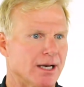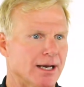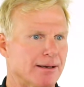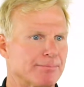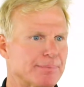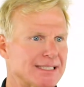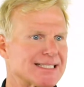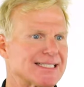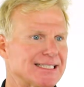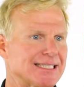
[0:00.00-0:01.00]
Uh,
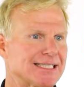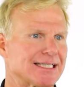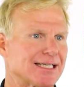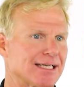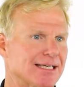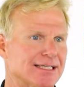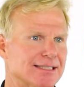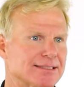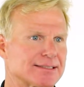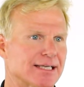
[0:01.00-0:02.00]
PC
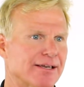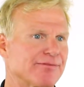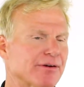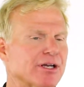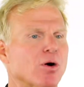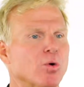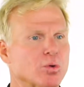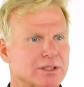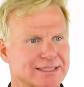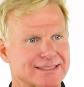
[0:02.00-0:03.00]
is a very
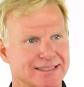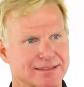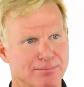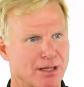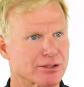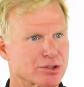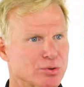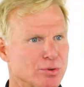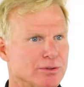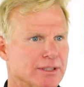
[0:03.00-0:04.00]
holistic
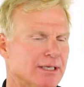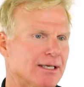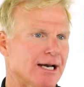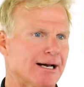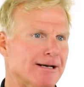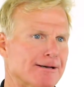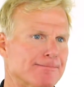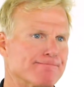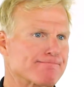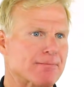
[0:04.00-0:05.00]
molecule.
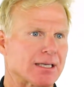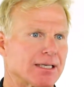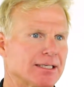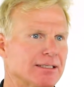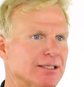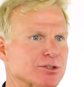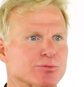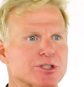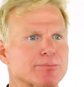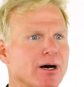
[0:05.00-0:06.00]
Um, it is
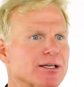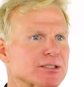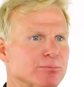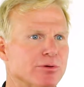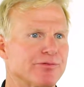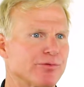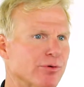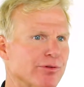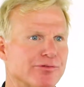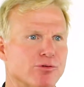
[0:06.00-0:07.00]
responsible
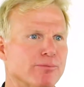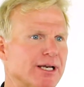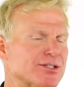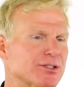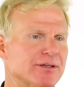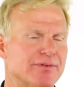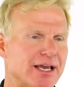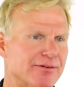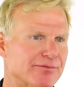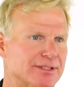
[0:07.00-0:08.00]
for the formation of
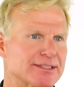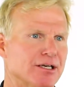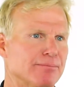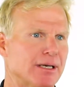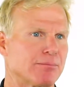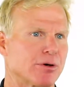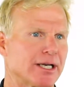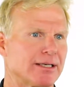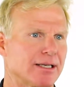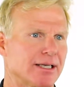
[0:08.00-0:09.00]
every cell
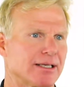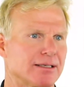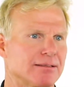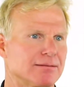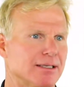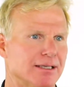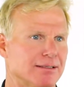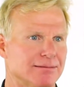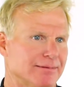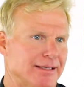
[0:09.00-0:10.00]
membrane in,
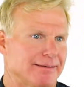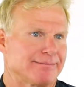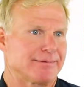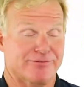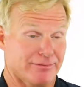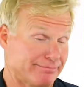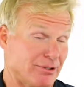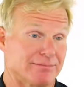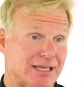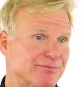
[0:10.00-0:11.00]
in, in for,
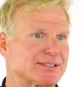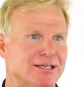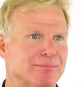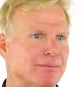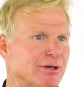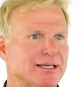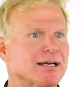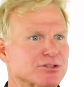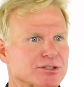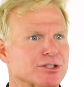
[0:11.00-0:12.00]
well, every cell membrane,
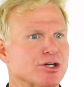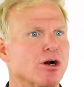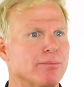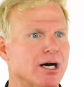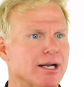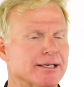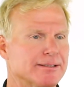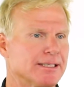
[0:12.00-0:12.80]
not just in our body,